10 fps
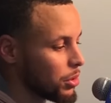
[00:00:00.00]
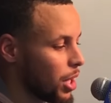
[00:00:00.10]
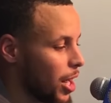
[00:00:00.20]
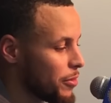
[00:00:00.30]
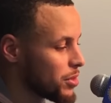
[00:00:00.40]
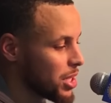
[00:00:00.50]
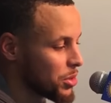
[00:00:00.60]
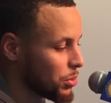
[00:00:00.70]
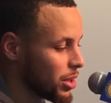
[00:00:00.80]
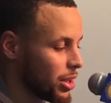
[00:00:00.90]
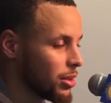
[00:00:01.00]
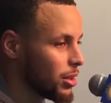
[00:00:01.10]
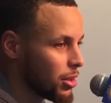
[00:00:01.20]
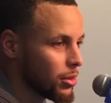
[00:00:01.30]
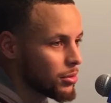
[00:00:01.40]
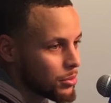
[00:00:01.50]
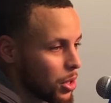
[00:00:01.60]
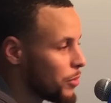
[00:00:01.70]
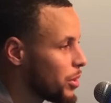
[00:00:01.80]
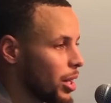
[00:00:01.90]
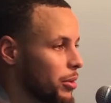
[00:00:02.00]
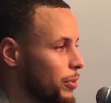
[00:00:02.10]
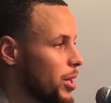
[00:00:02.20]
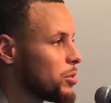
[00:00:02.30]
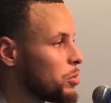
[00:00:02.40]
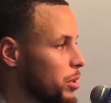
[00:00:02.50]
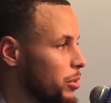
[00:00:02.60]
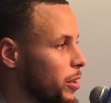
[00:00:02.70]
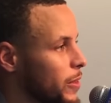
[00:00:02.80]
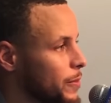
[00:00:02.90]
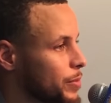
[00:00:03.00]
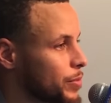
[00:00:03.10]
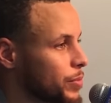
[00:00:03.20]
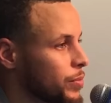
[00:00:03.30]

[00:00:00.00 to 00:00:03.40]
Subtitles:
you know, however teams want to get there, whoever we got to face, we'll be ready.